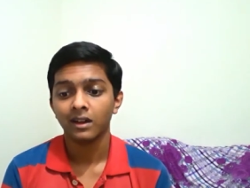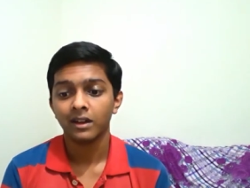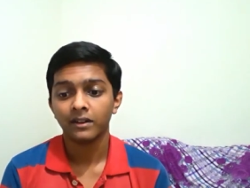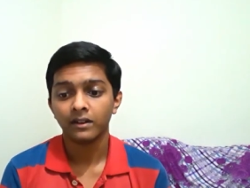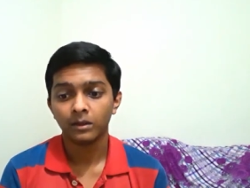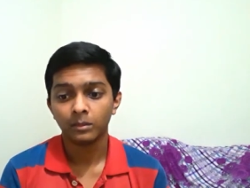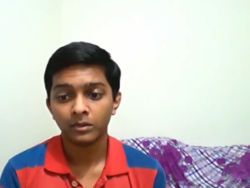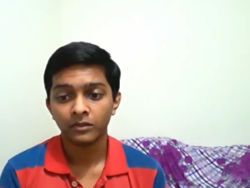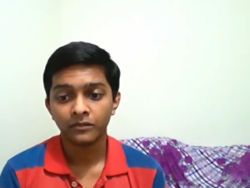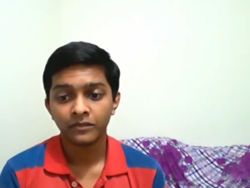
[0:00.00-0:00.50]

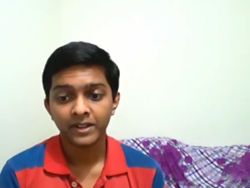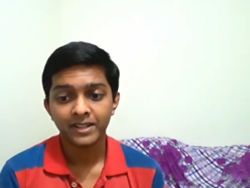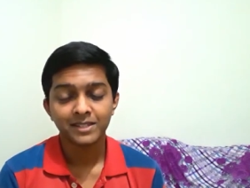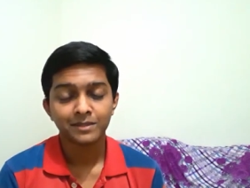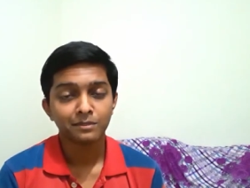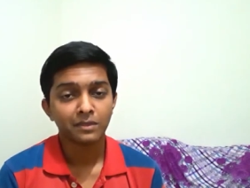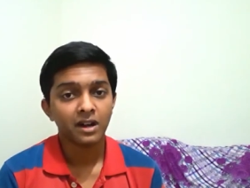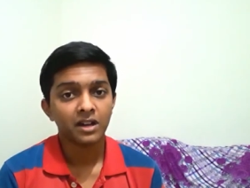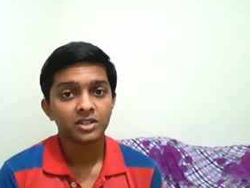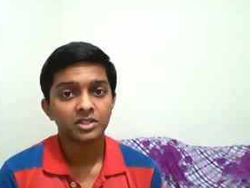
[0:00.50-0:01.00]
our
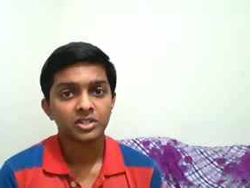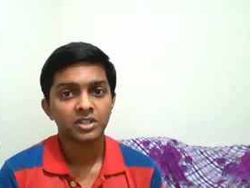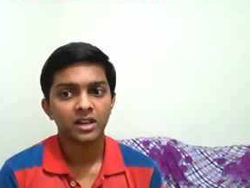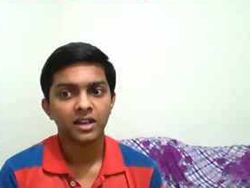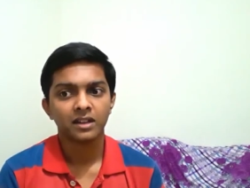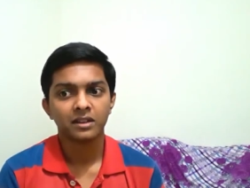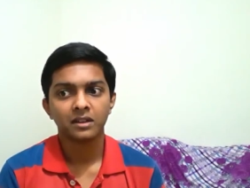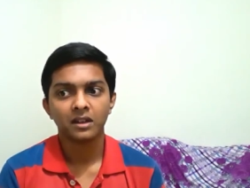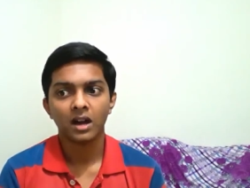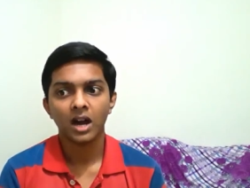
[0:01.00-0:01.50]
Facemash
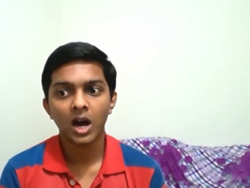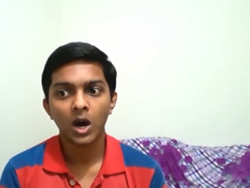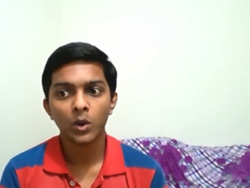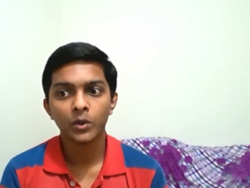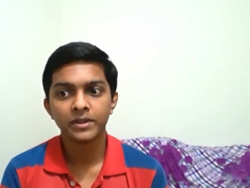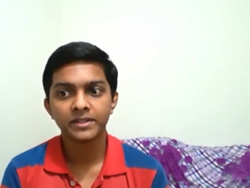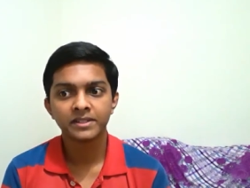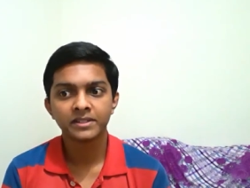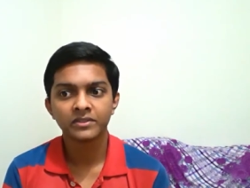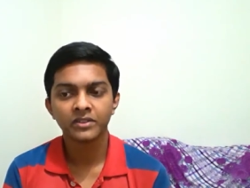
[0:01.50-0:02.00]
and how
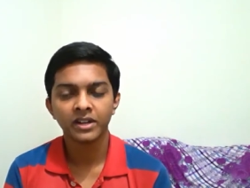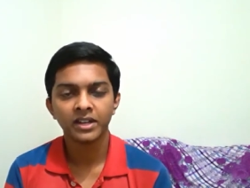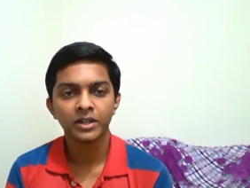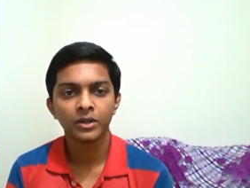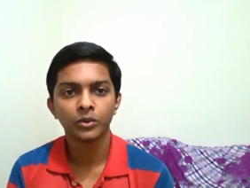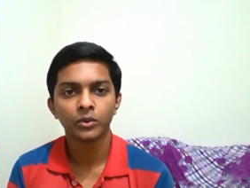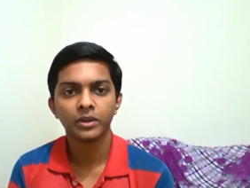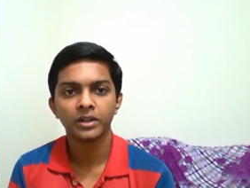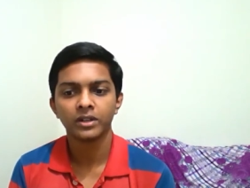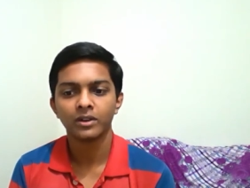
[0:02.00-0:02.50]
is it really
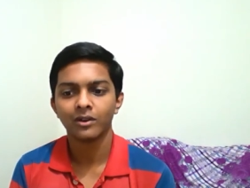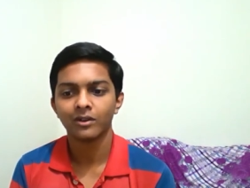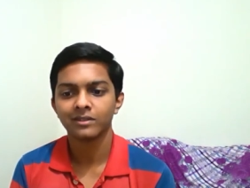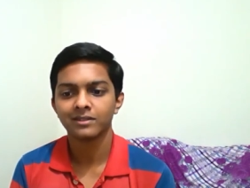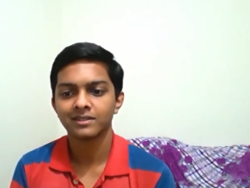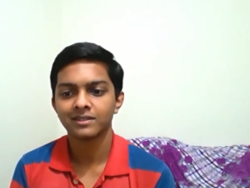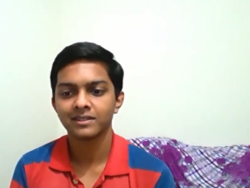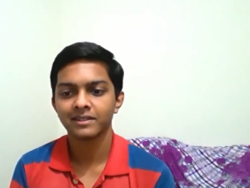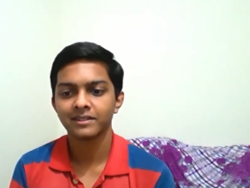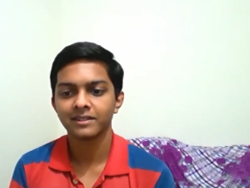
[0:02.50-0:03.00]
going on
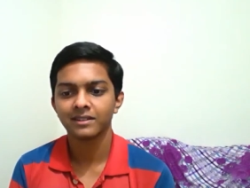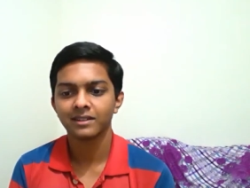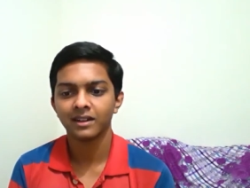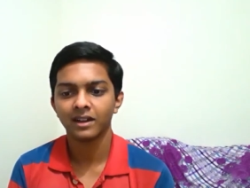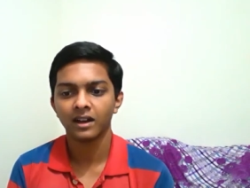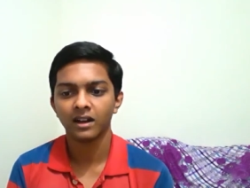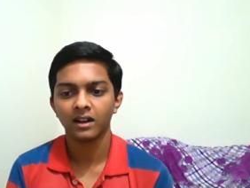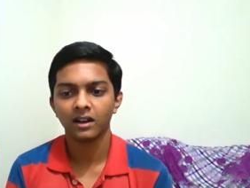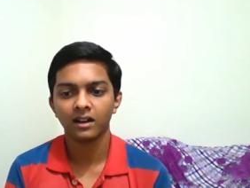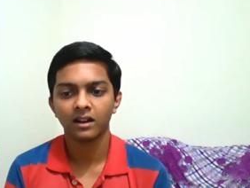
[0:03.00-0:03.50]
say
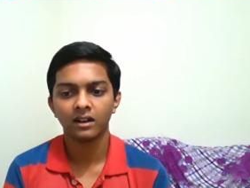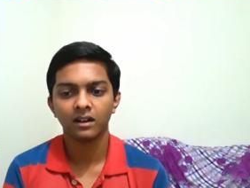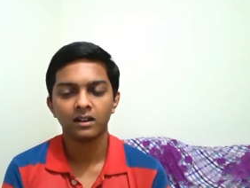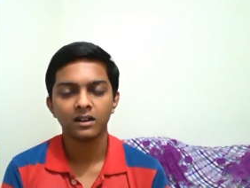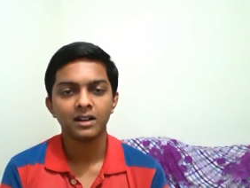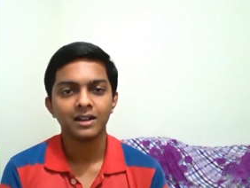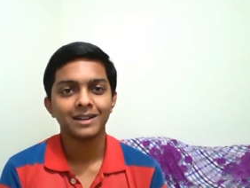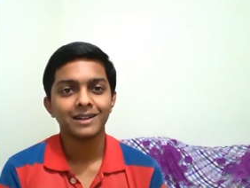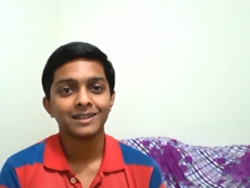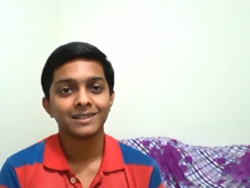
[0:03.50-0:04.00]
uh,
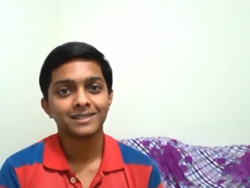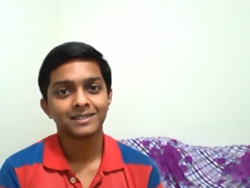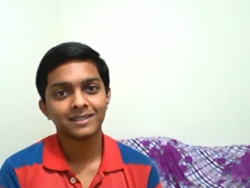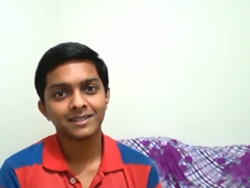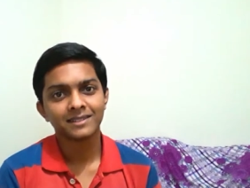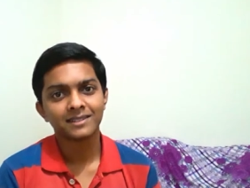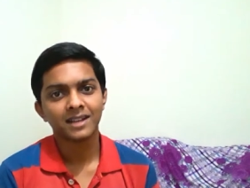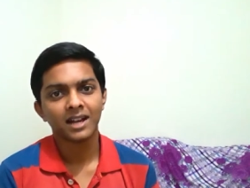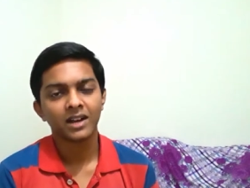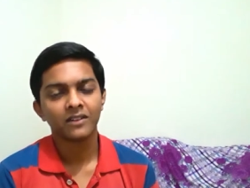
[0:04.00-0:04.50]

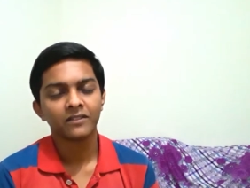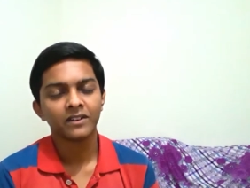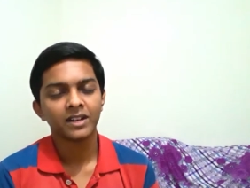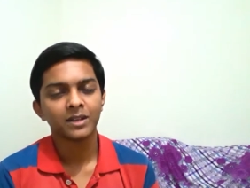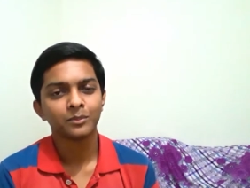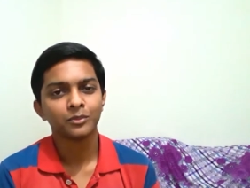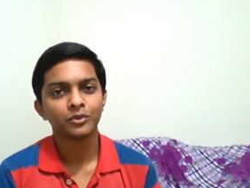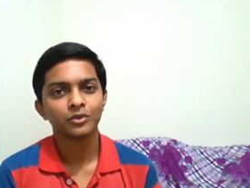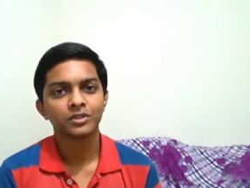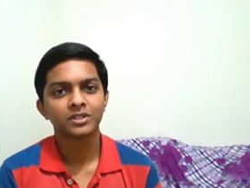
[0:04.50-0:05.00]
since i have
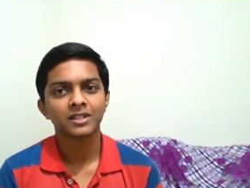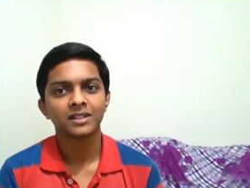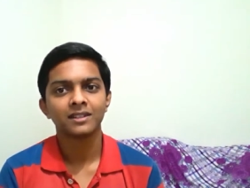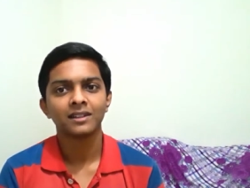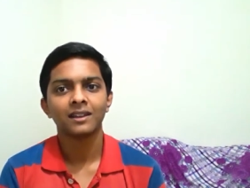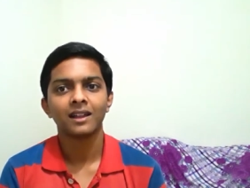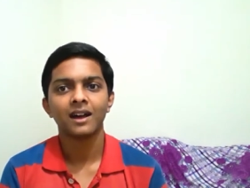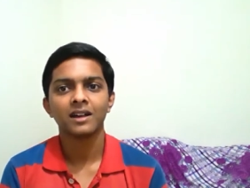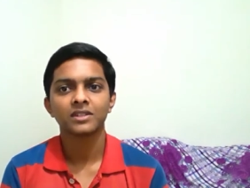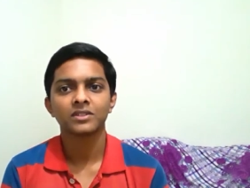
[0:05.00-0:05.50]
really posted the
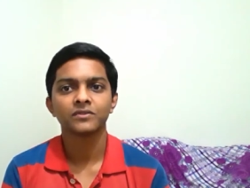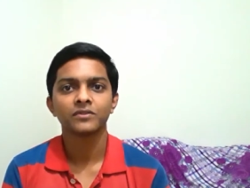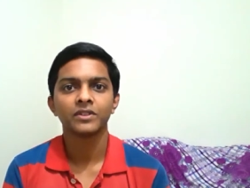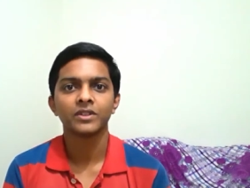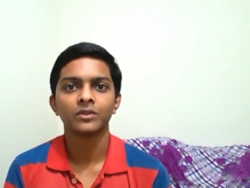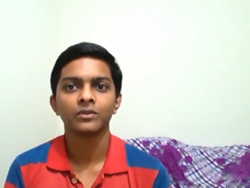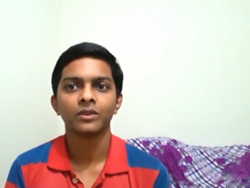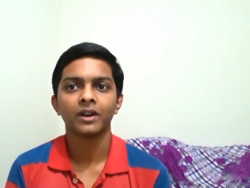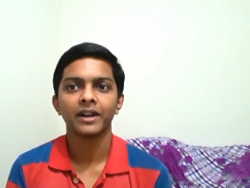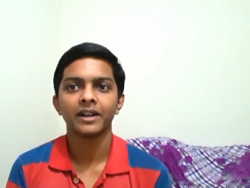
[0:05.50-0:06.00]
last
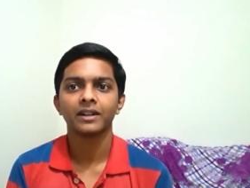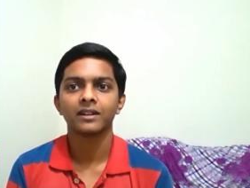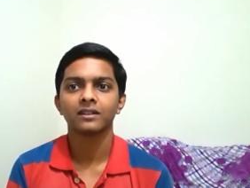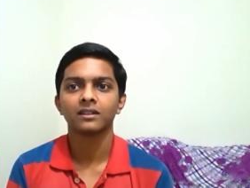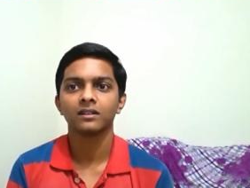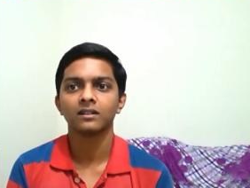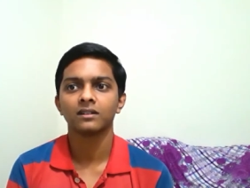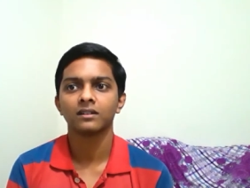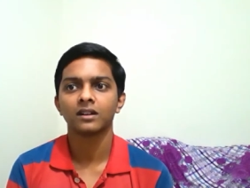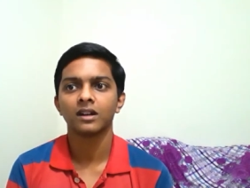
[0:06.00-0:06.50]
video right
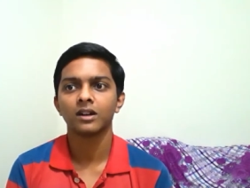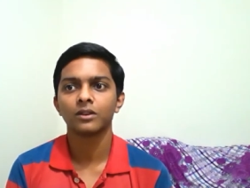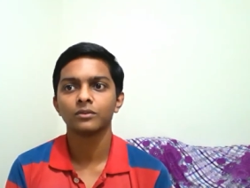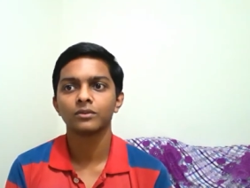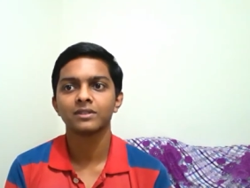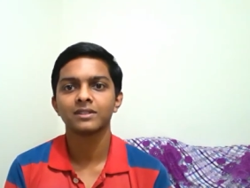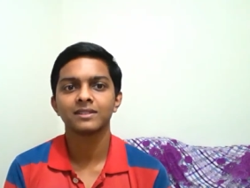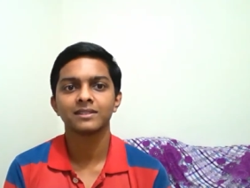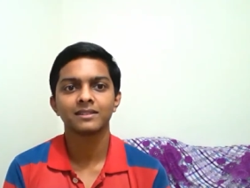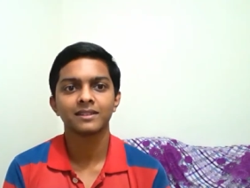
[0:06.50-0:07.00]

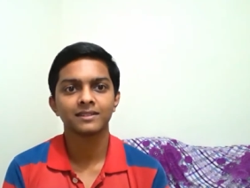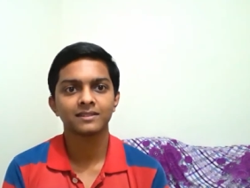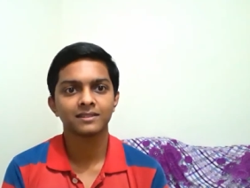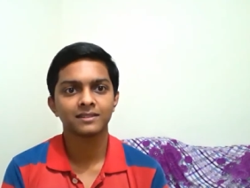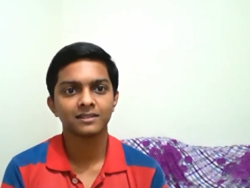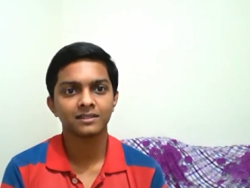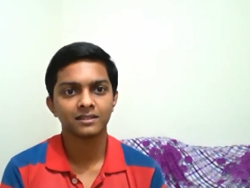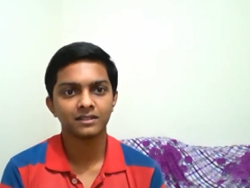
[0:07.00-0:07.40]
around 6th